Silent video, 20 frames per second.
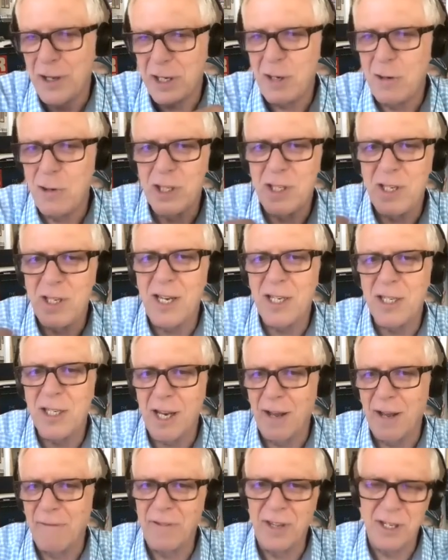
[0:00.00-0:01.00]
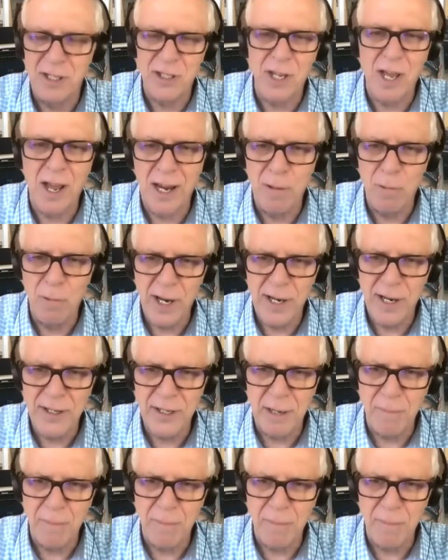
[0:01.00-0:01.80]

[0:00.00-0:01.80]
You see stuff that's sideways,